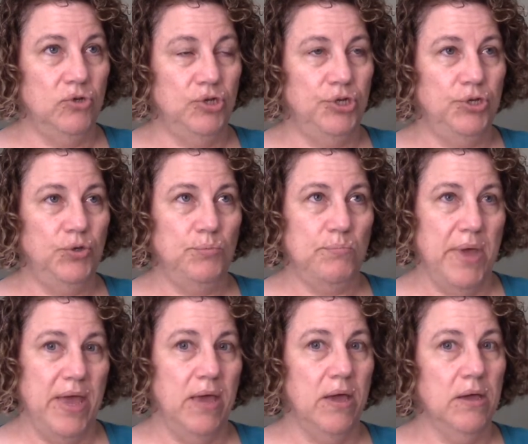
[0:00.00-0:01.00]
to
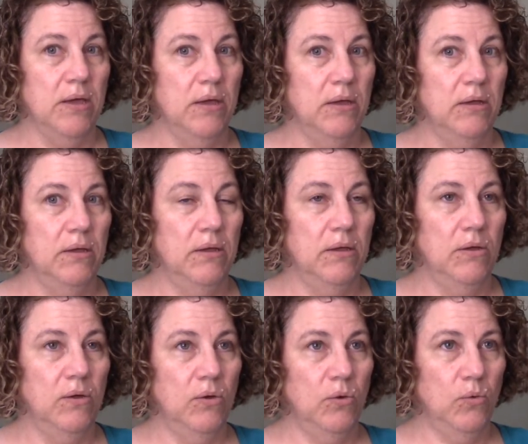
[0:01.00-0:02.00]
make
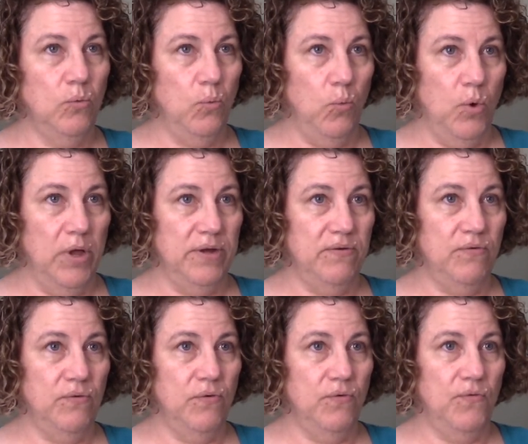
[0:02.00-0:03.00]
one
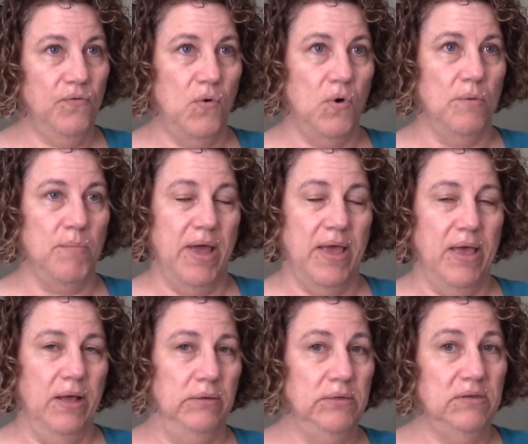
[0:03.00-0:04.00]
for my
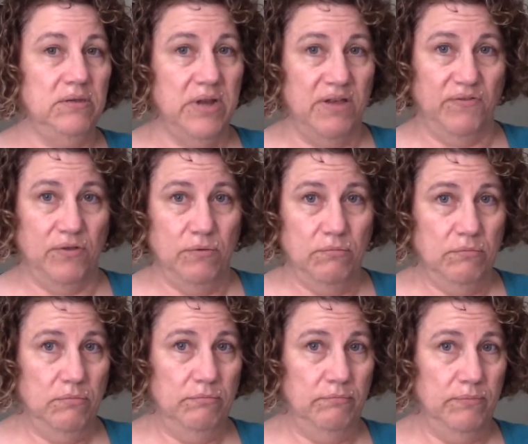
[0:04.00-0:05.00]
eldest nephew,
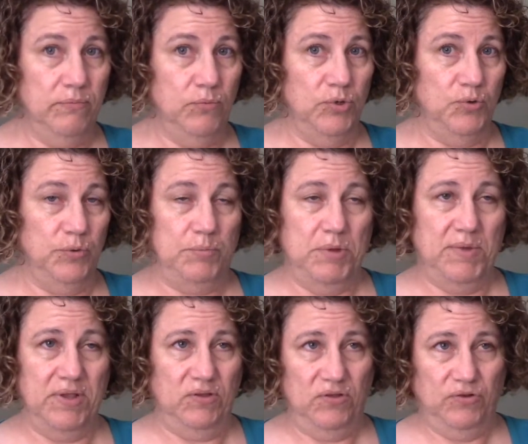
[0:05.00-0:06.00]
which would be my
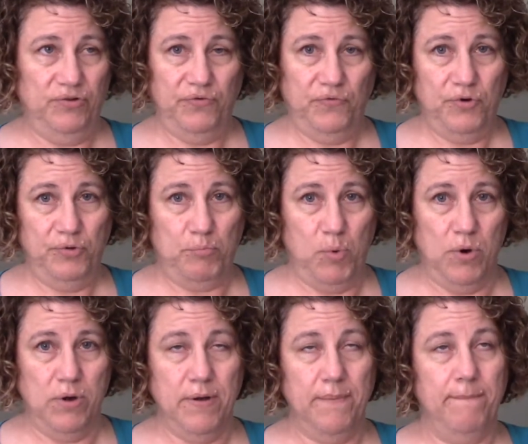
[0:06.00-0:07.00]
sister's firstborn.